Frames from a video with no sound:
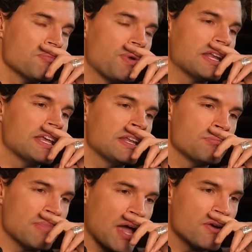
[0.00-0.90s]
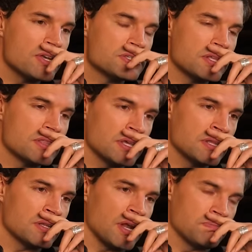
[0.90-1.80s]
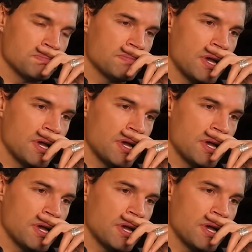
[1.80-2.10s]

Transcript: But in marriage, the thing that I,